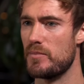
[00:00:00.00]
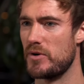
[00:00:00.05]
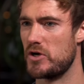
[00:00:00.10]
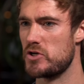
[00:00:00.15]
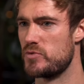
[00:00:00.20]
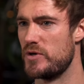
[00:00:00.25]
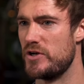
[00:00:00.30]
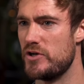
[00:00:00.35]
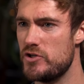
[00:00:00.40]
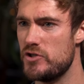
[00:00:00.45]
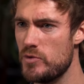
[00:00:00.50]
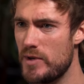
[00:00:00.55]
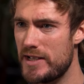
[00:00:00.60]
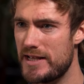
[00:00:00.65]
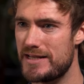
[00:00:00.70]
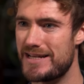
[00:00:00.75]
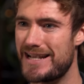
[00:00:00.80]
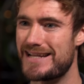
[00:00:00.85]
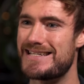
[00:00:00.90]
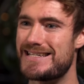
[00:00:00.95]
Because when you do eat,
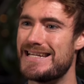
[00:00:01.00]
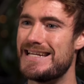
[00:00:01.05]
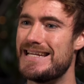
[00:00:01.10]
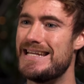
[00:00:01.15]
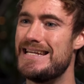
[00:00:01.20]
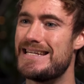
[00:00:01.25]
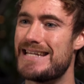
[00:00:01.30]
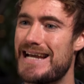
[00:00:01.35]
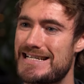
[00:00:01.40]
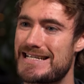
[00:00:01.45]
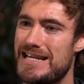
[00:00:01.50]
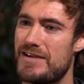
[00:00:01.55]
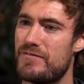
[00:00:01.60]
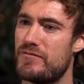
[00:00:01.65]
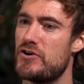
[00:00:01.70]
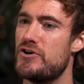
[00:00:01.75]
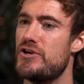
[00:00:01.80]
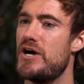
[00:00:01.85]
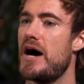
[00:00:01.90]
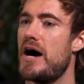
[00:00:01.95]
you get to eat as if
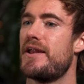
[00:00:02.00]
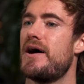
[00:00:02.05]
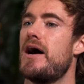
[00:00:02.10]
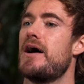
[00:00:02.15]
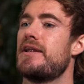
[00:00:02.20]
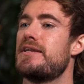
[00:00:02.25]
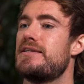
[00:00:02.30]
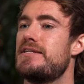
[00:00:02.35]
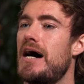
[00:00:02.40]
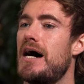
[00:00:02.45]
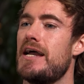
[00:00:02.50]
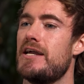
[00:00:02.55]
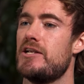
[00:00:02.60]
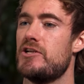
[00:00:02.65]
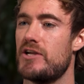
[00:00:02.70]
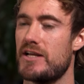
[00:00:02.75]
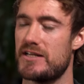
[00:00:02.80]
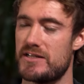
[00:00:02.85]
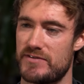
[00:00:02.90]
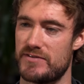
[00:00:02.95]
you're not on a diet. You
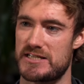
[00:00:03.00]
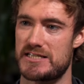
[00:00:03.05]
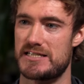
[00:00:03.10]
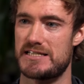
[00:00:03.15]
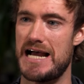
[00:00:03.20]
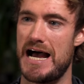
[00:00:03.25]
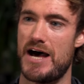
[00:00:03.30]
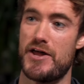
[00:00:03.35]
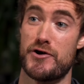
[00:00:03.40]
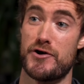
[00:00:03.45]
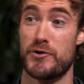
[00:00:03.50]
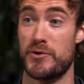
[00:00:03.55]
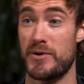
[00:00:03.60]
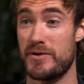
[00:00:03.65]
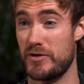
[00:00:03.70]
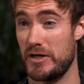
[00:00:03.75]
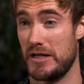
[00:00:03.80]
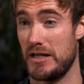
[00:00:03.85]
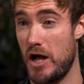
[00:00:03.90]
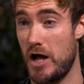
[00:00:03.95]
get to have a standard or
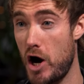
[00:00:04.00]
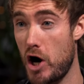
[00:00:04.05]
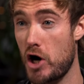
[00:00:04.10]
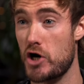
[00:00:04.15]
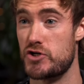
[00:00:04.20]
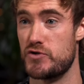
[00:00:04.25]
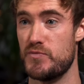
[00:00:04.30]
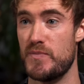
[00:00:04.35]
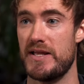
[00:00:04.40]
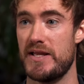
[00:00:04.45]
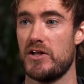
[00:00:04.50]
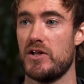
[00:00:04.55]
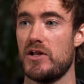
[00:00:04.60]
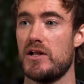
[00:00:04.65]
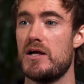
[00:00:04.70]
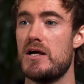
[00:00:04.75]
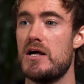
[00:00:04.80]
even large meal.